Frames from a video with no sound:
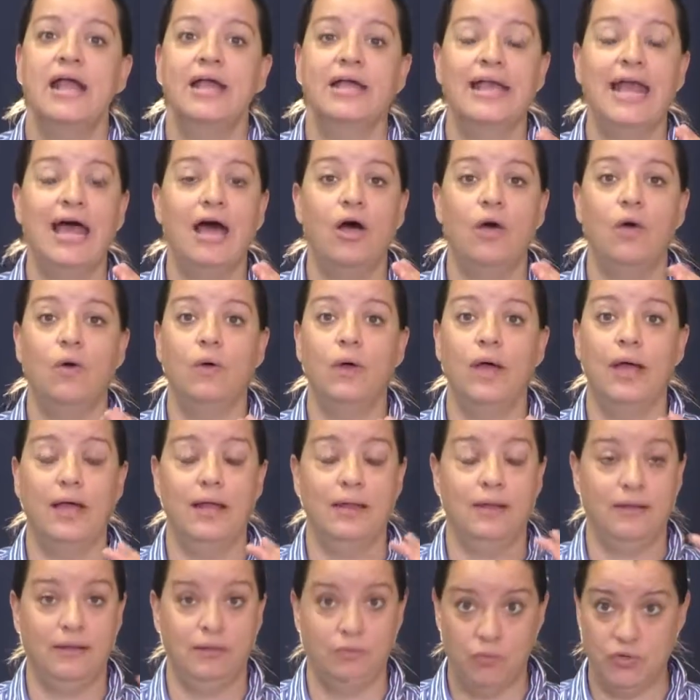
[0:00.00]
Now,
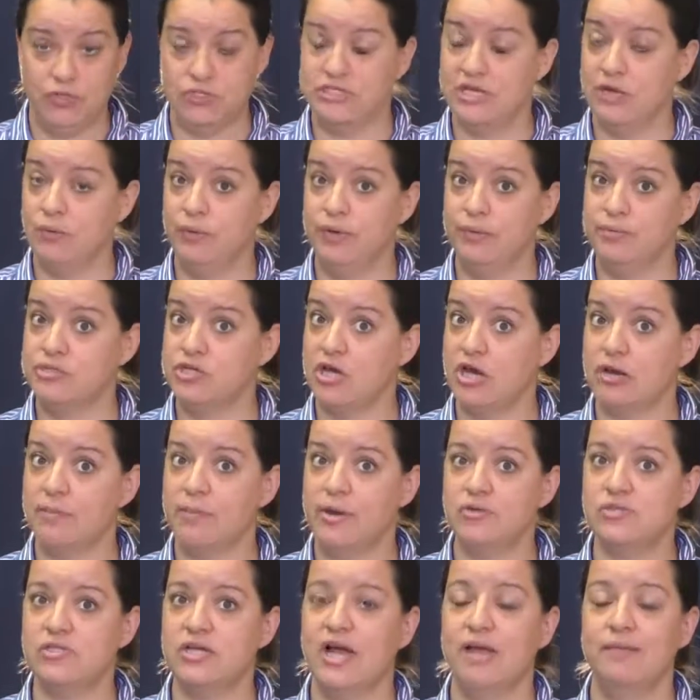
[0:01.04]
we said we would talk
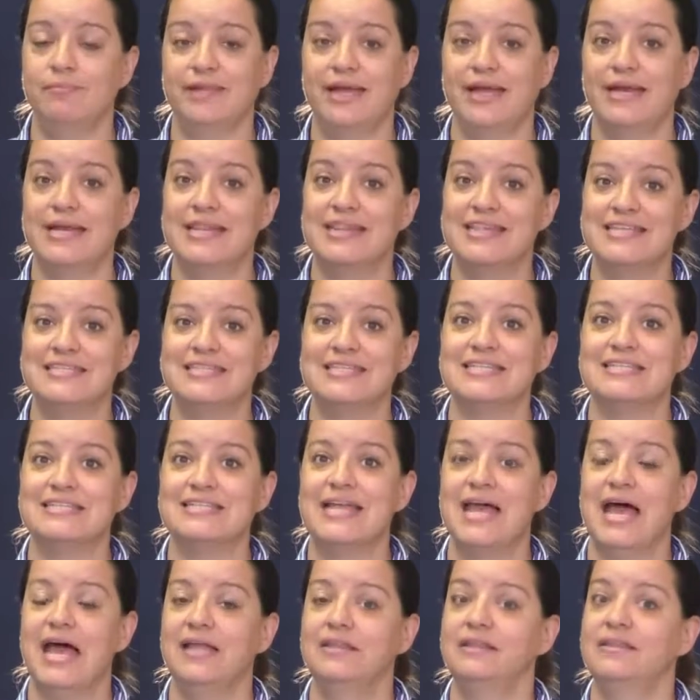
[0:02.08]
about timeline. This is
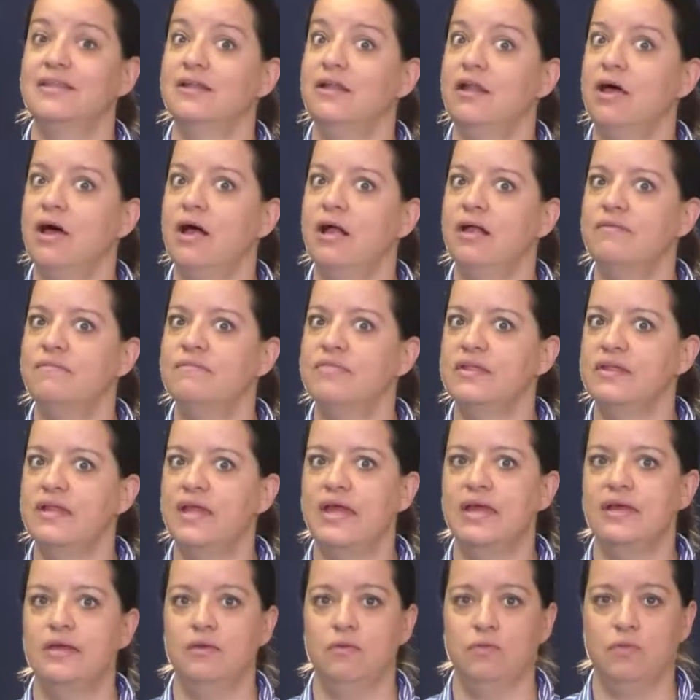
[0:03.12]
not the law of the
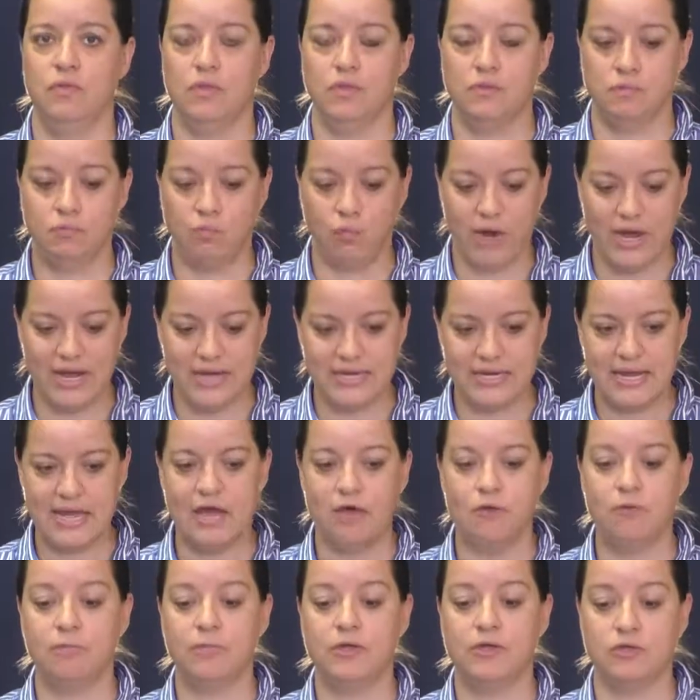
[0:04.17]
land. Right
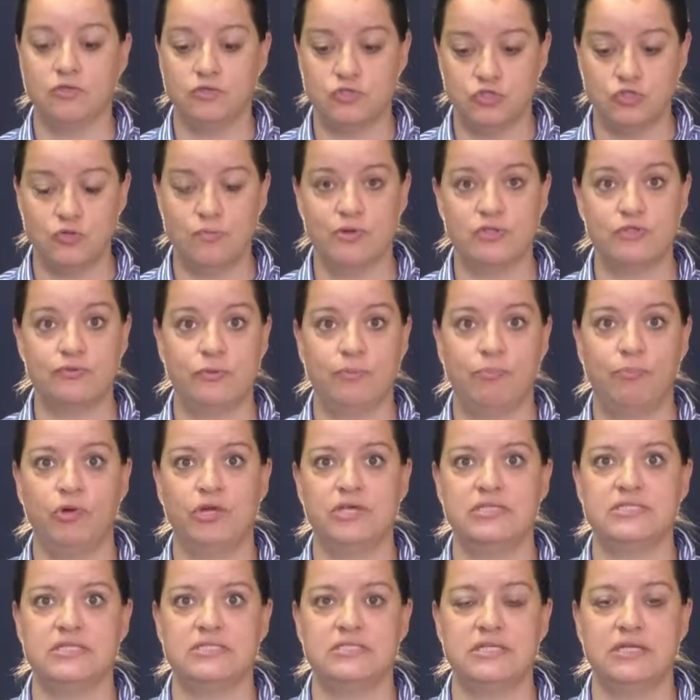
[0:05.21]
now, consumers with
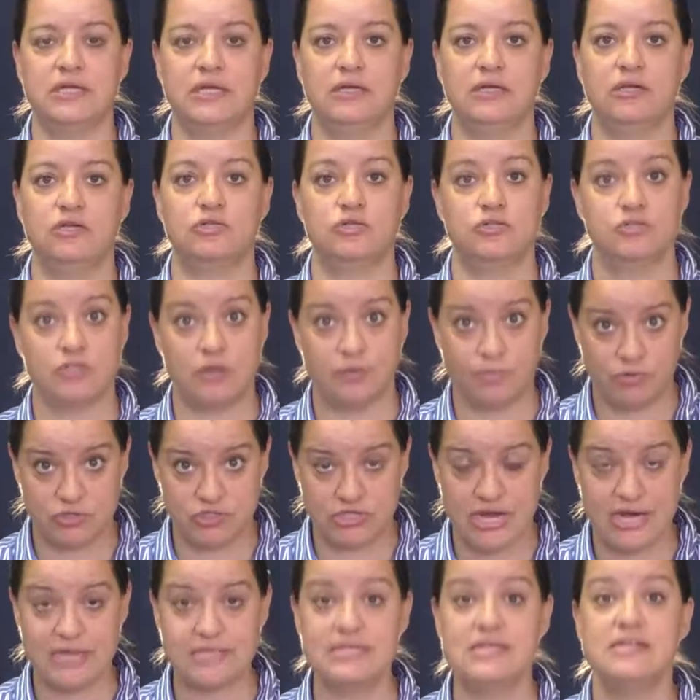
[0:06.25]
pre-existing conditions are
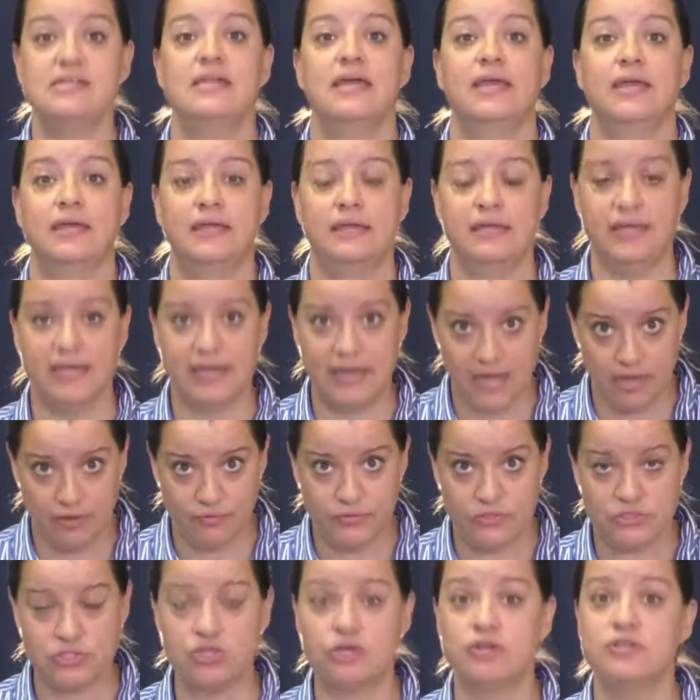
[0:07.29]
protected. They can get
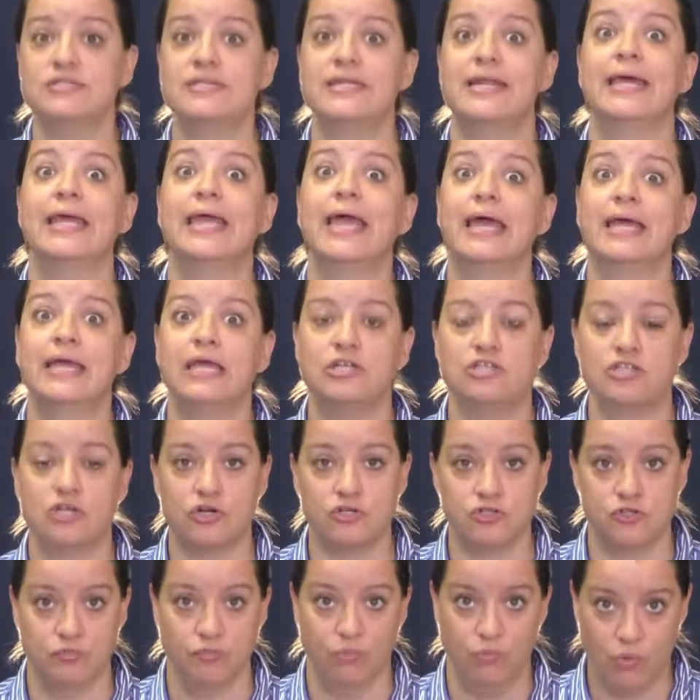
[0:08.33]
health insurance and they can't get
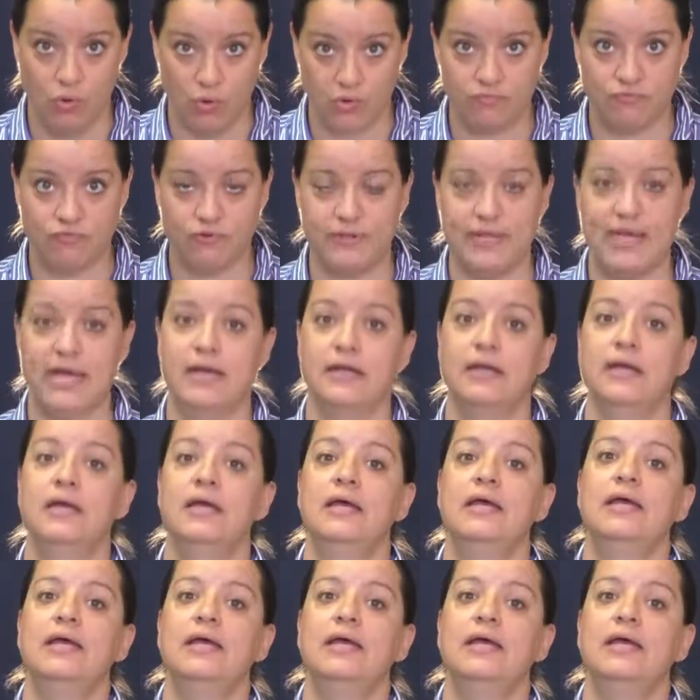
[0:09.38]
charged more for that.